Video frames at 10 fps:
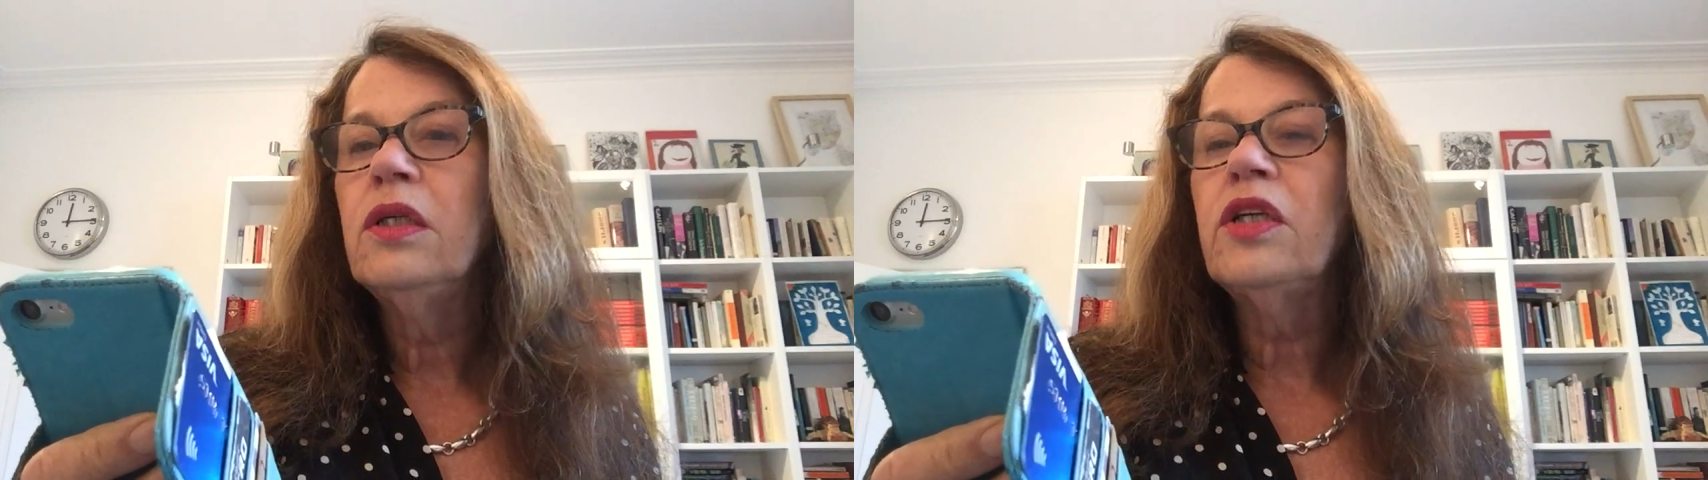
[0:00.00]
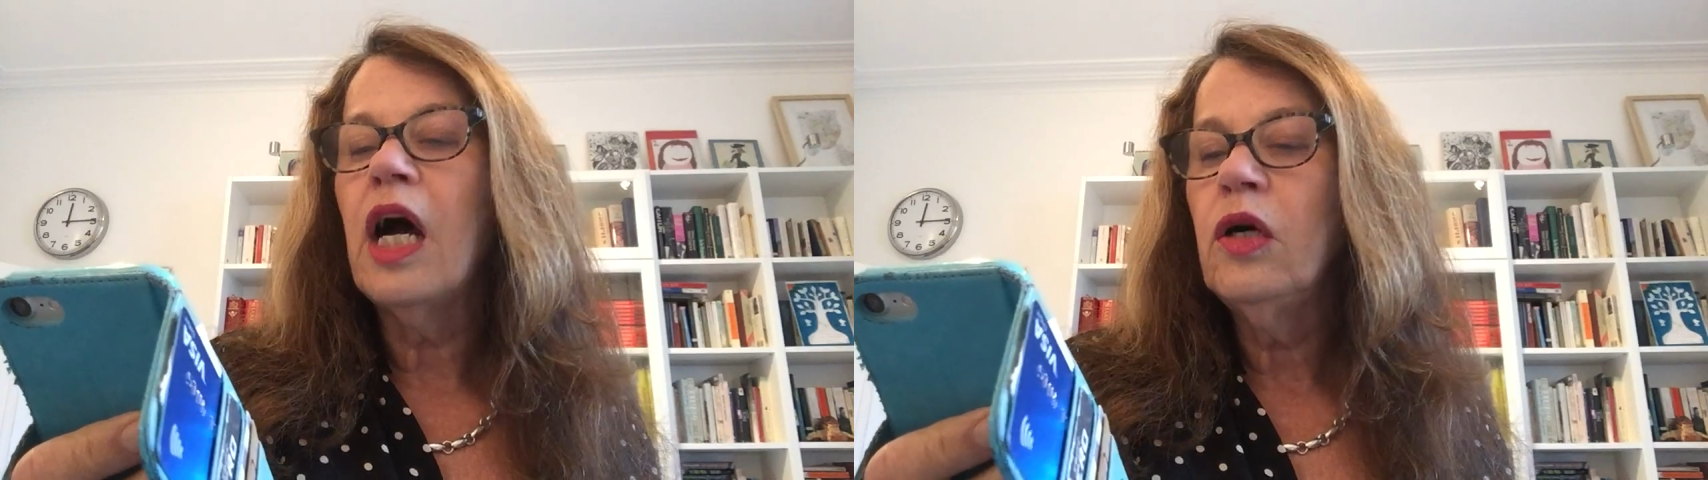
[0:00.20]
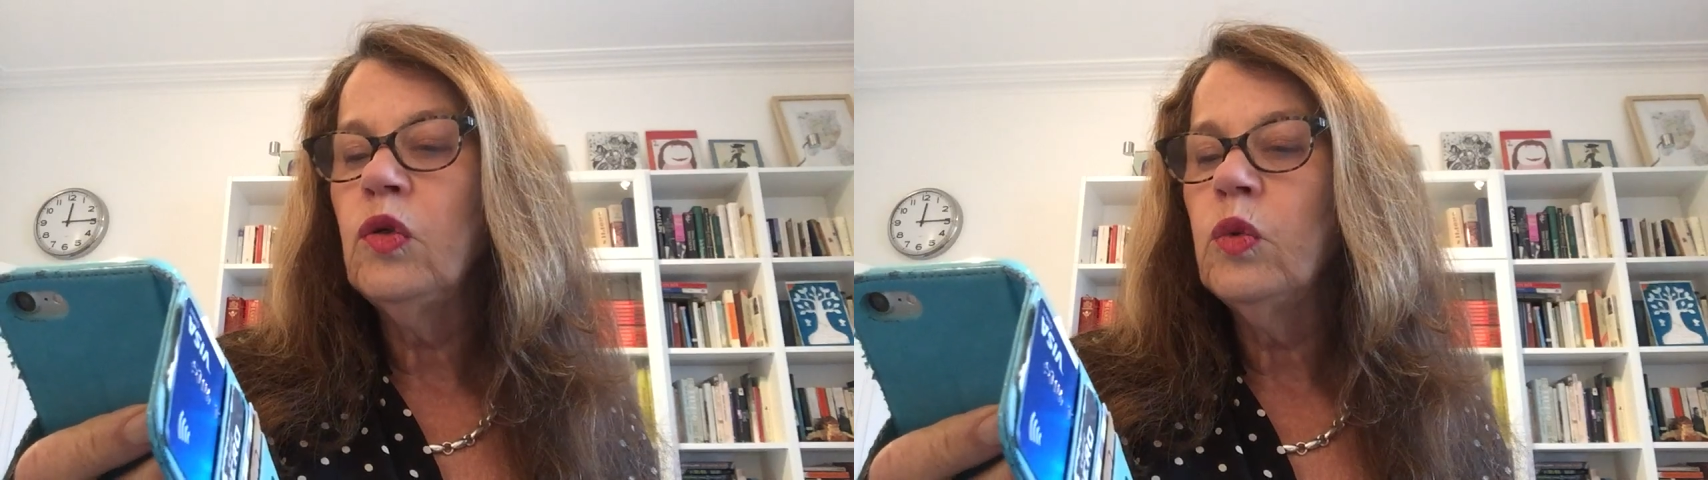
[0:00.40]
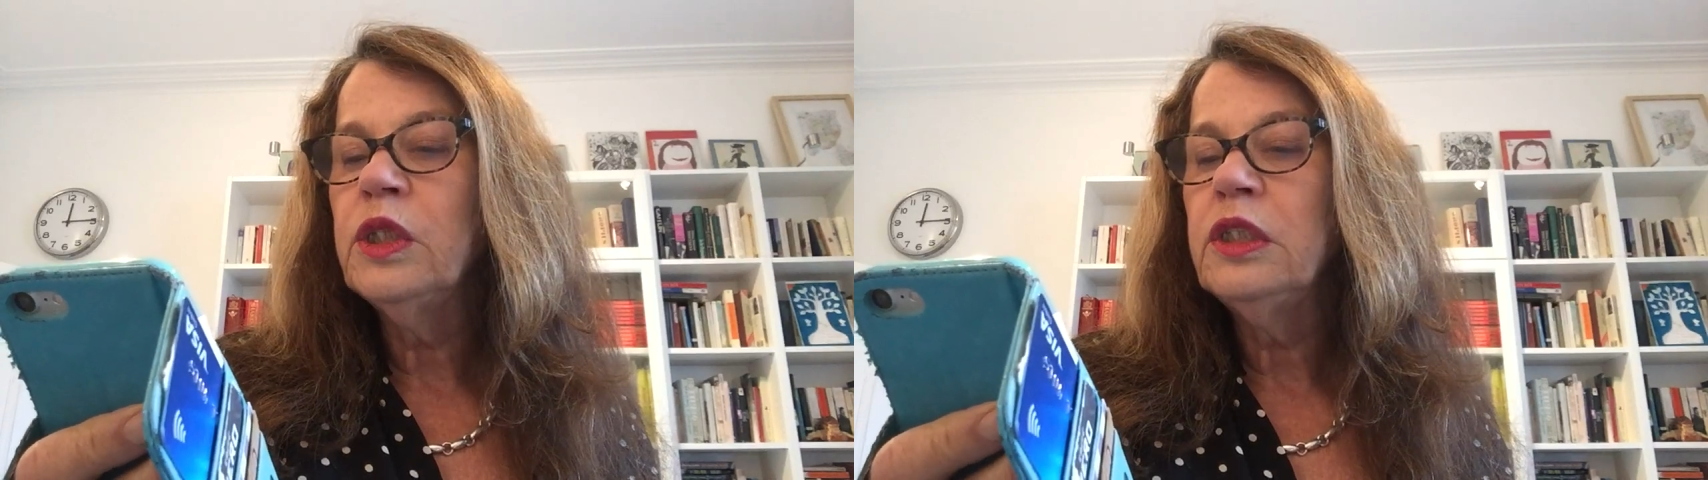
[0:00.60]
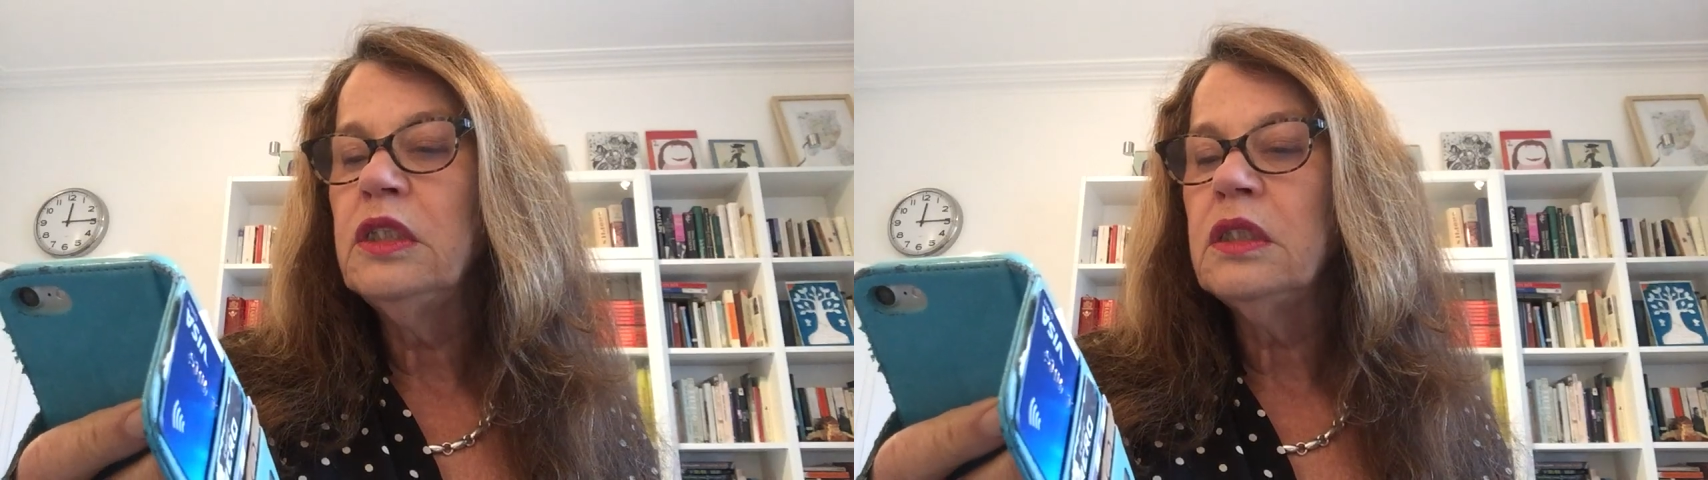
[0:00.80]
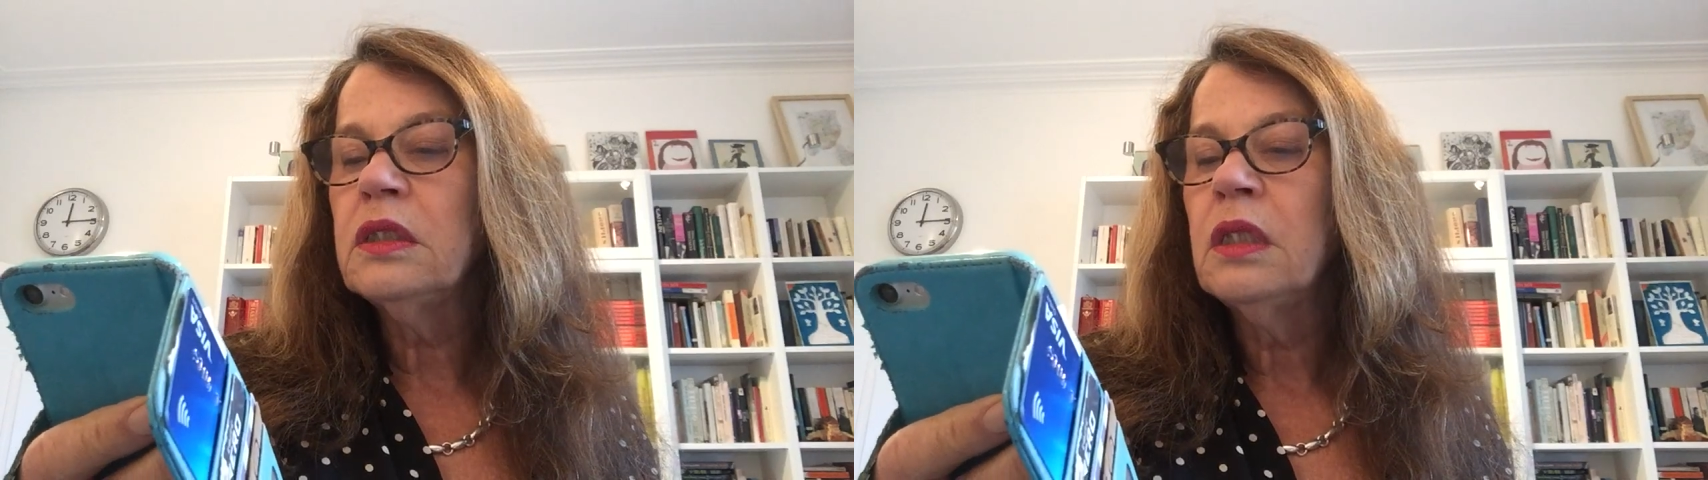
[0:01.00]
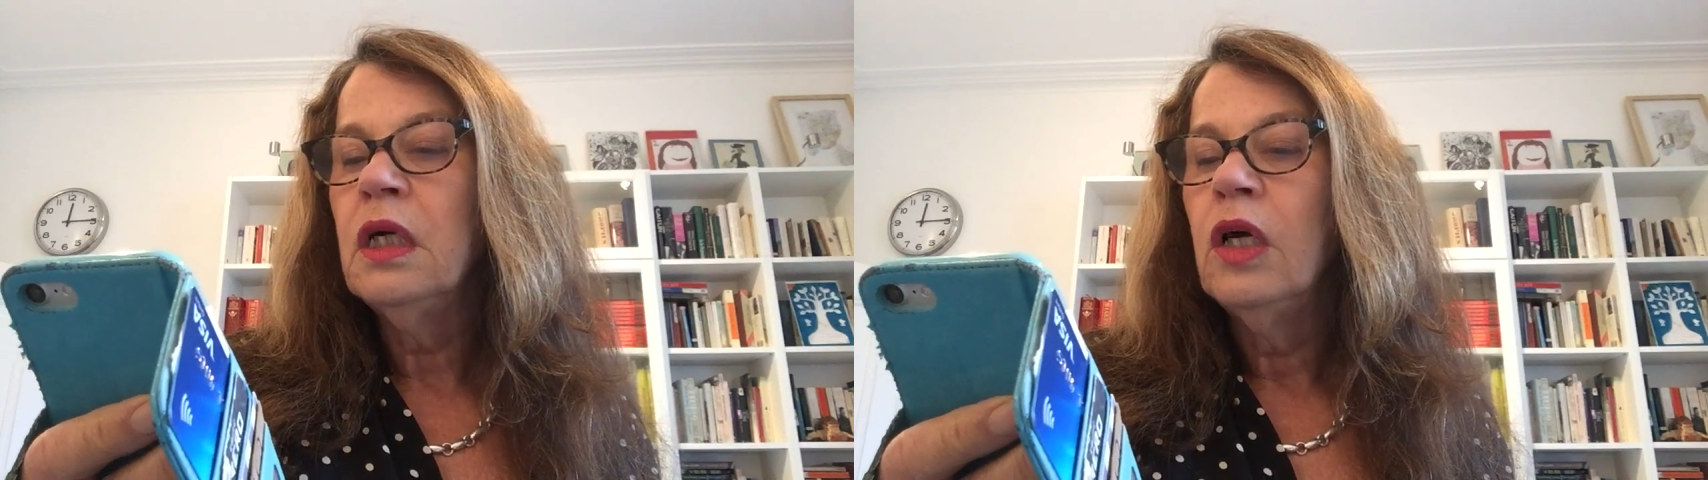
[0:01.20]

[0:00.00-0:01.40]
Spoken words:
downwards,